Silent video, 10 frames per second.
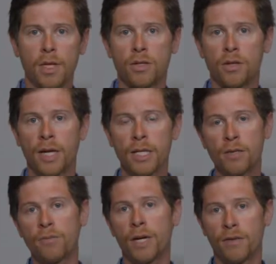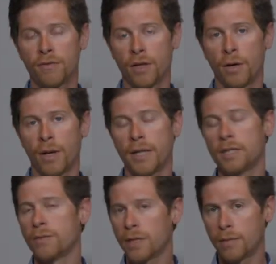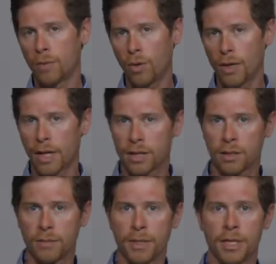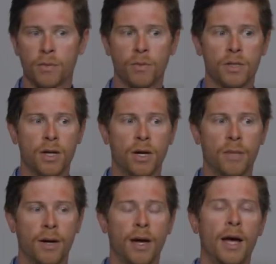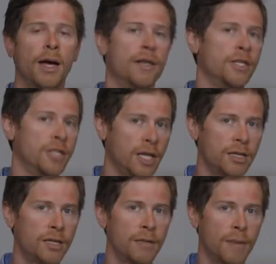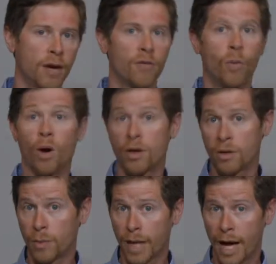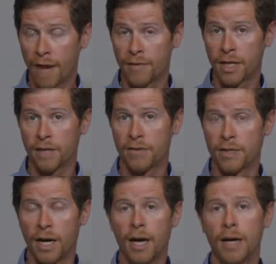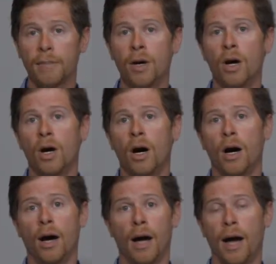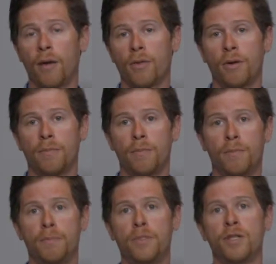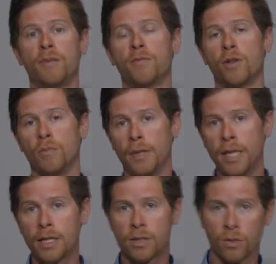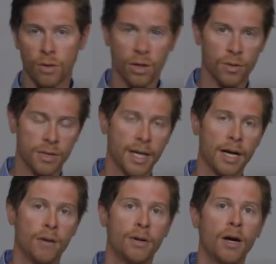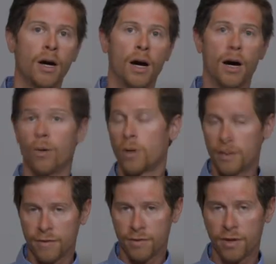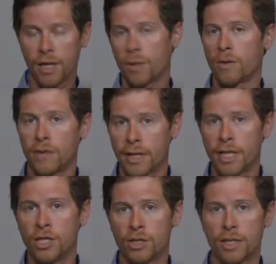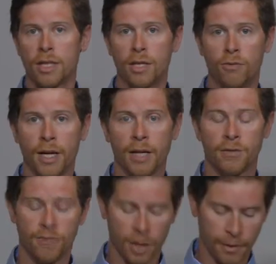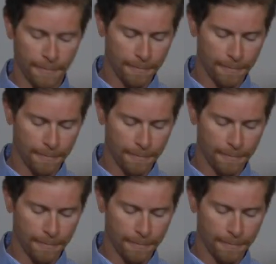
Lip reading: So that's a rate of flow, and that's really important actually because when we talk about the change in the amount of water that we have at a given time, how the stream flow peaks or goes down, or even flooding, we're really interested in rate of flow.